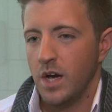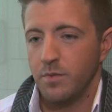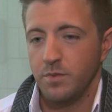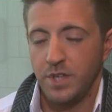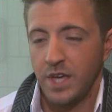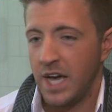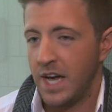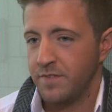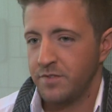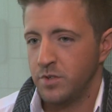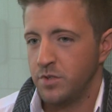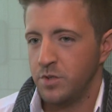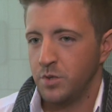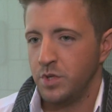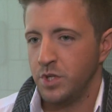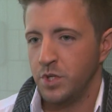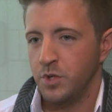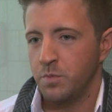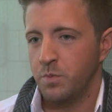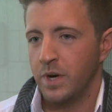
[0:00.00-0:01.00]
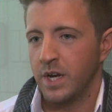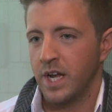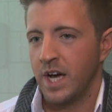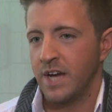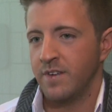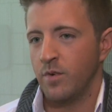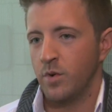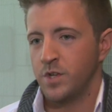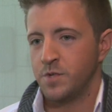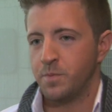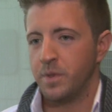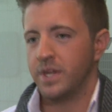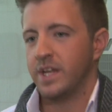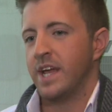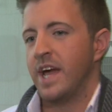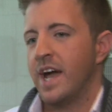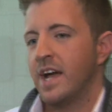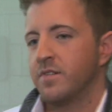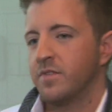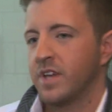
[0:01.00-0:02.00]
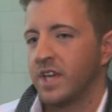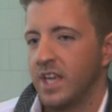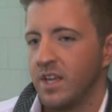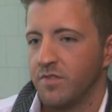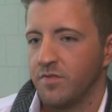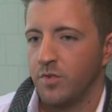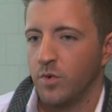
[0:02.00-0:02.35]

You have to do you, but I've always been an advocate